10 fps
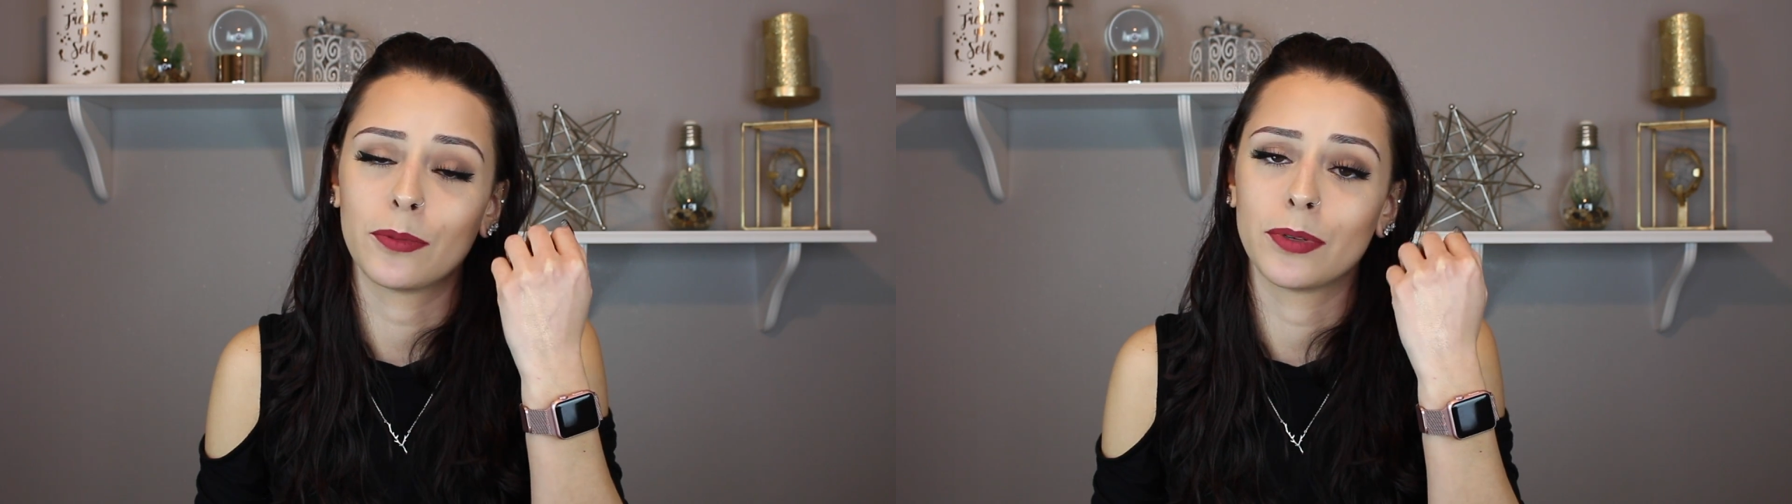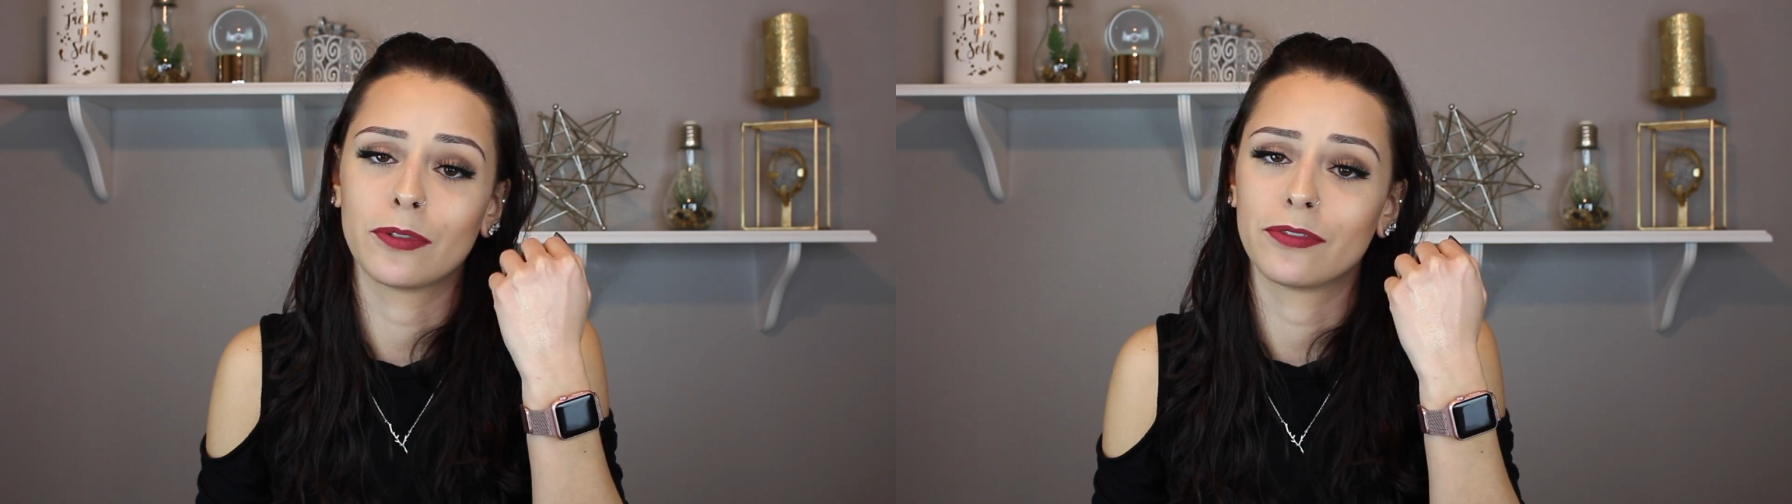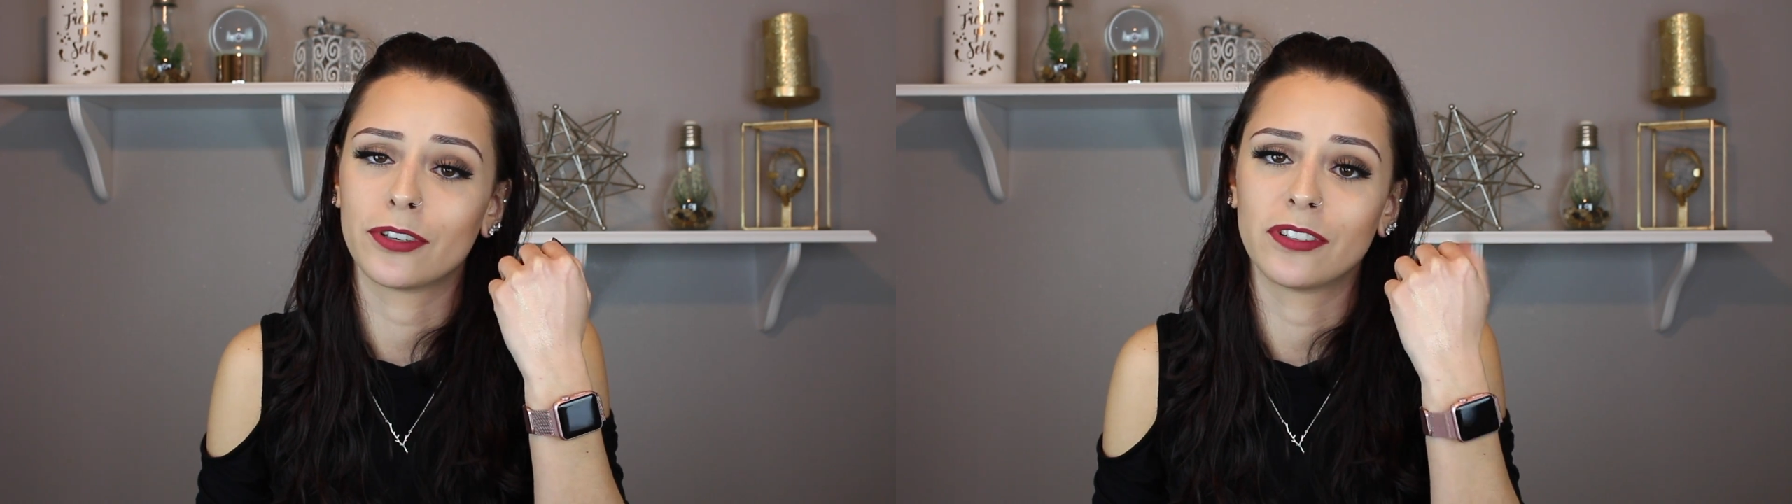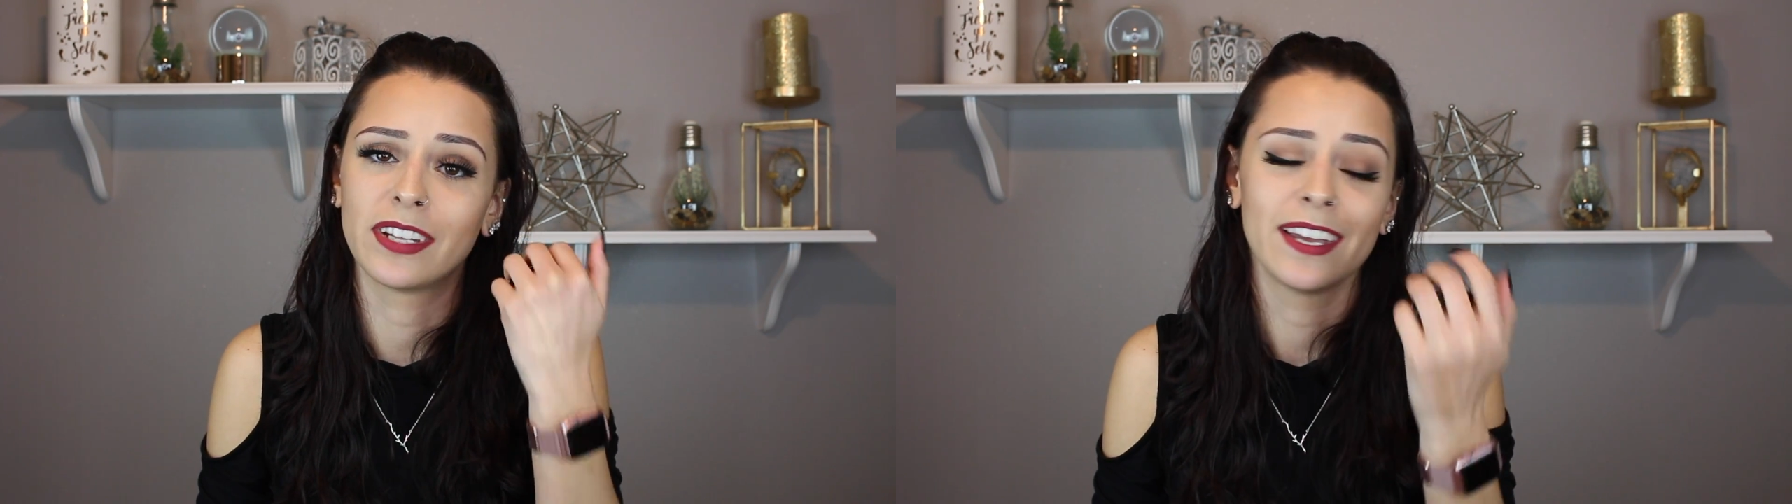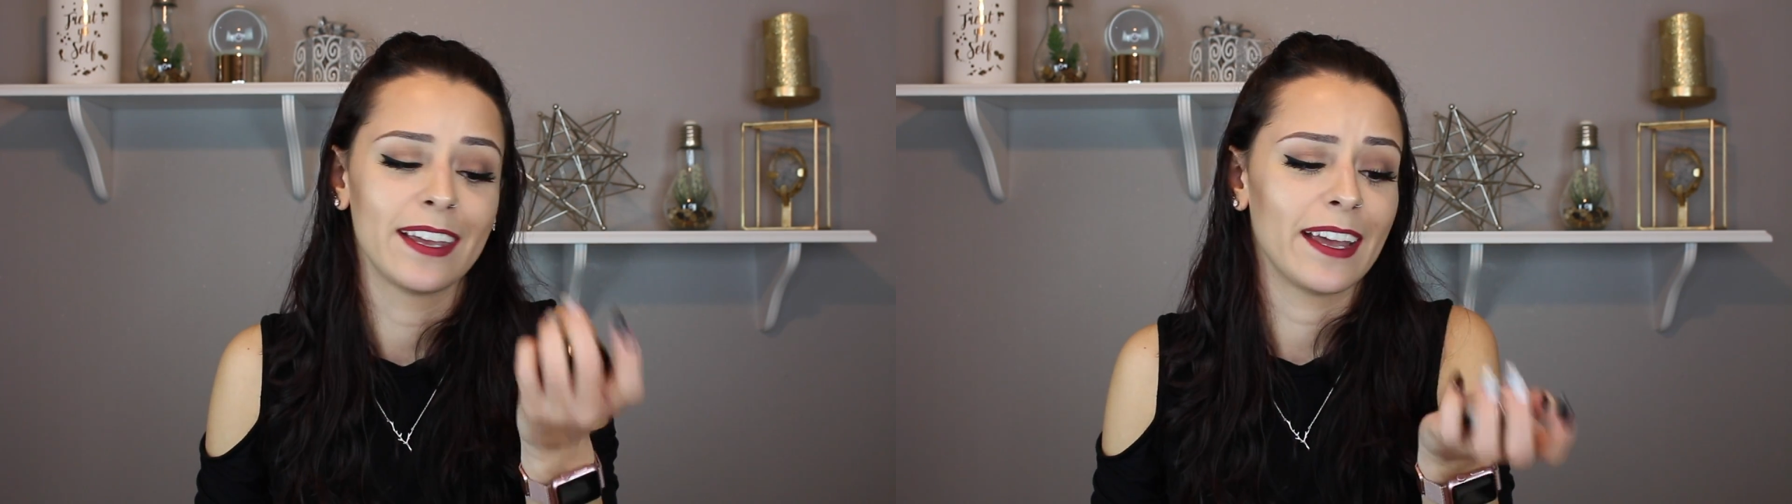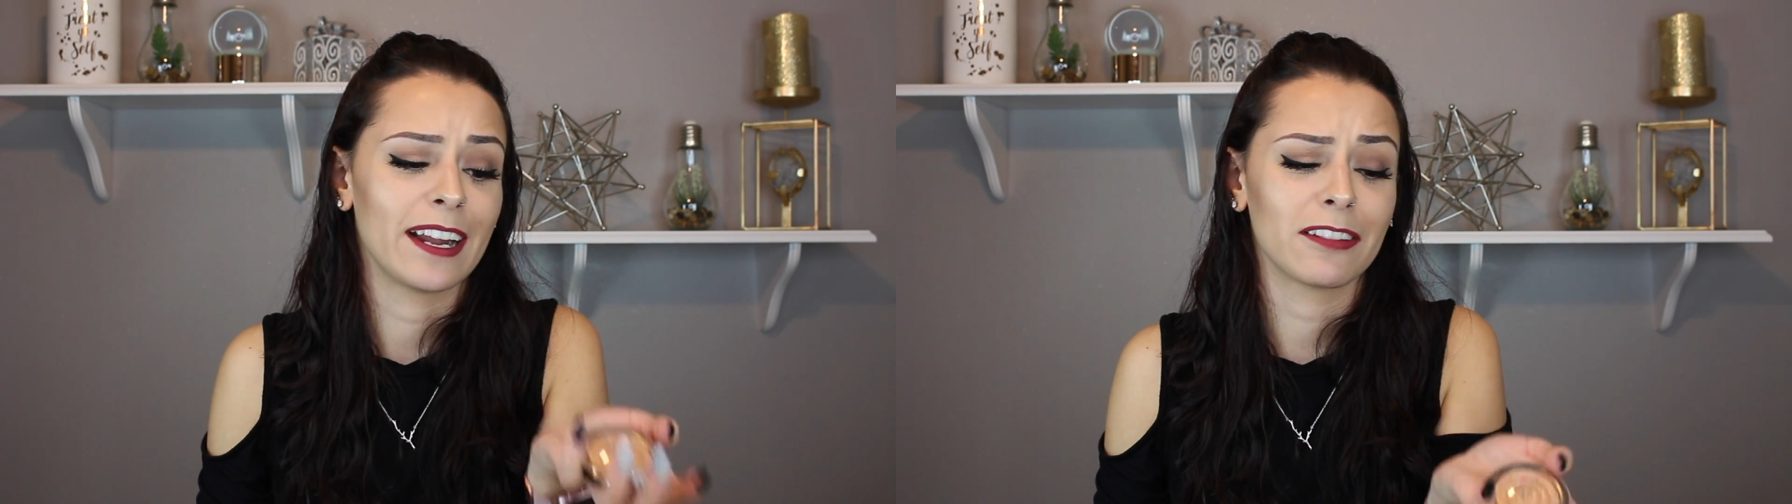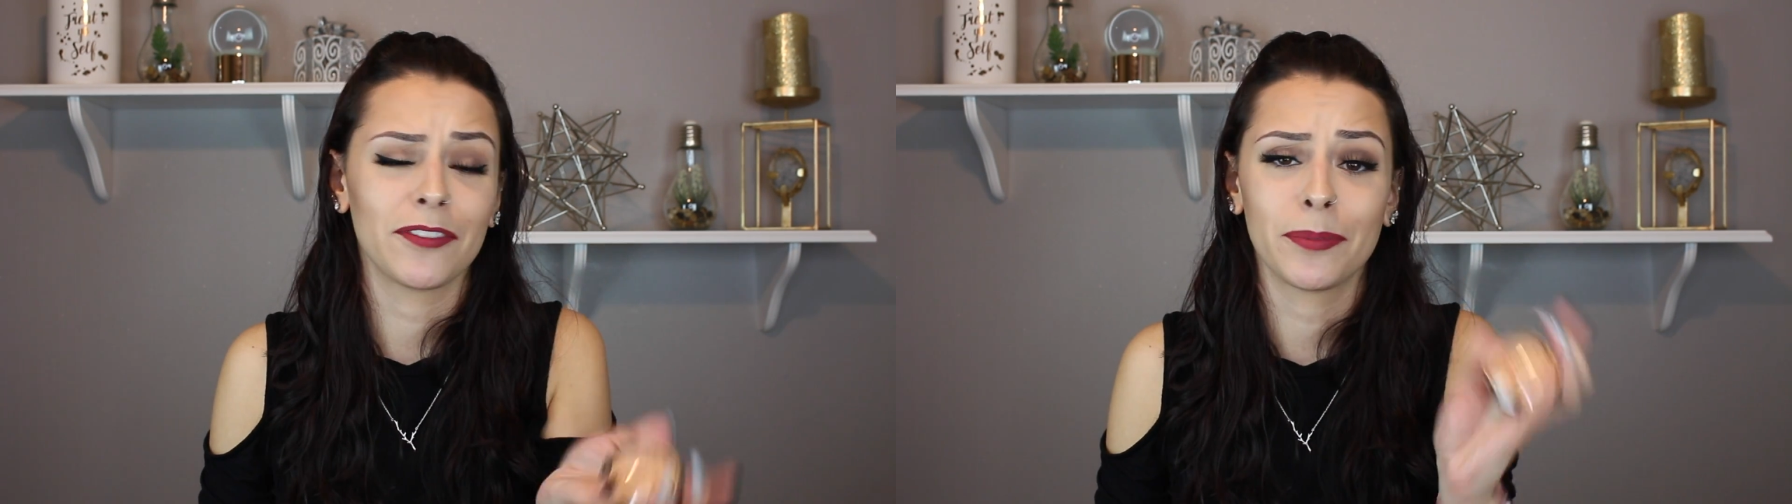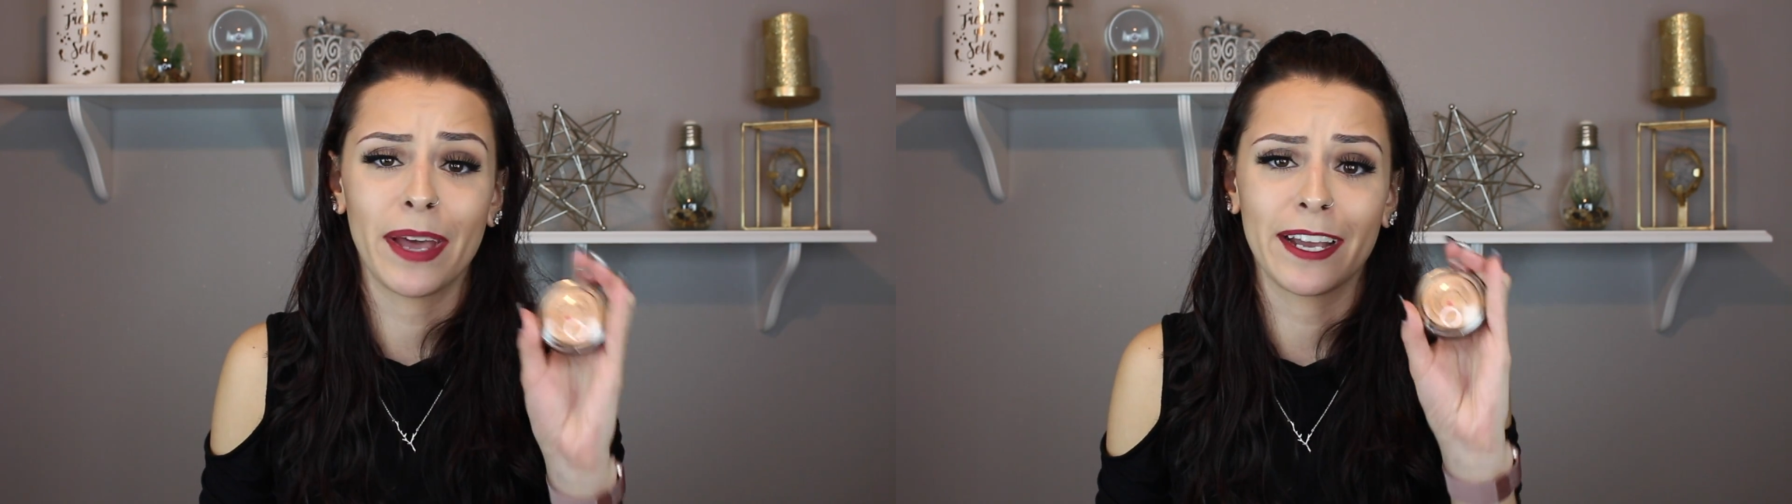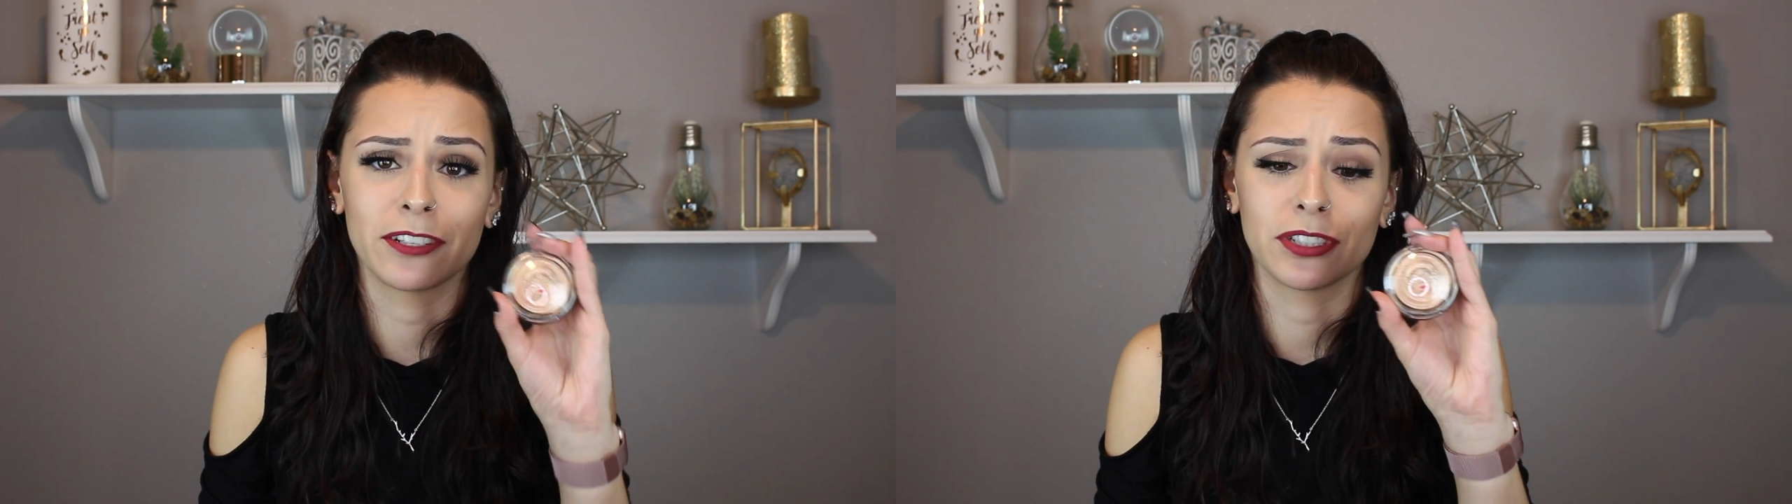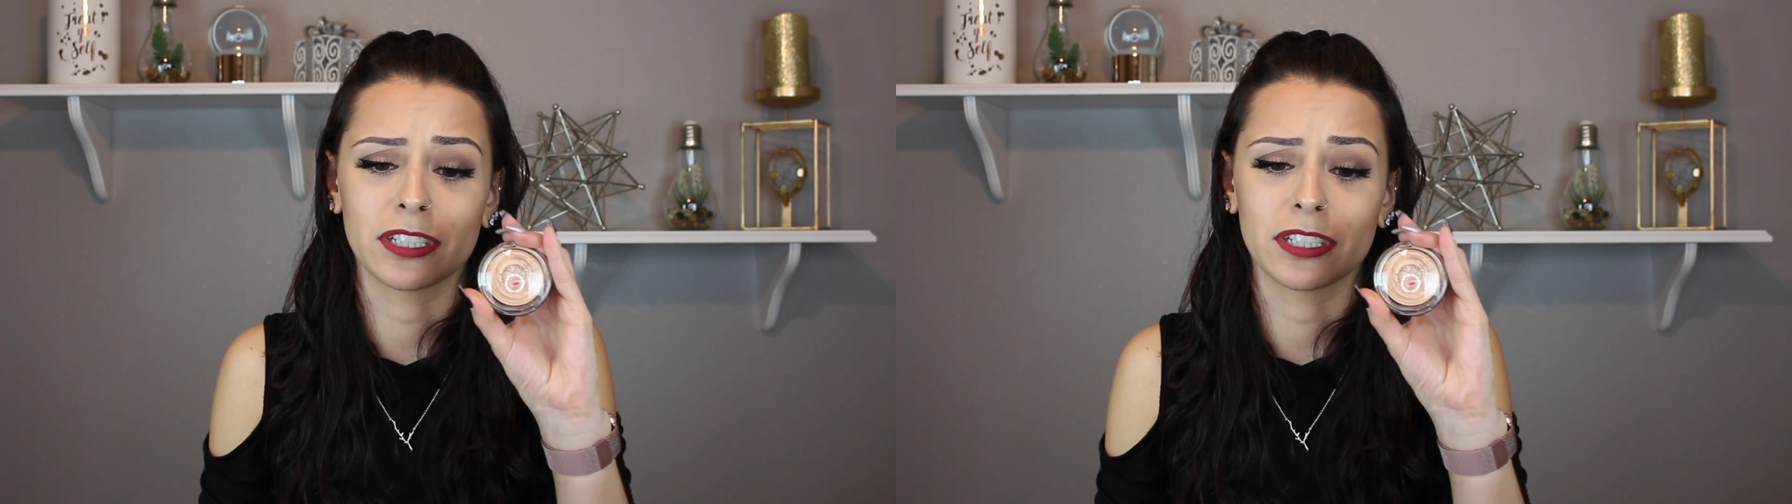beautiful, and I love the packaging.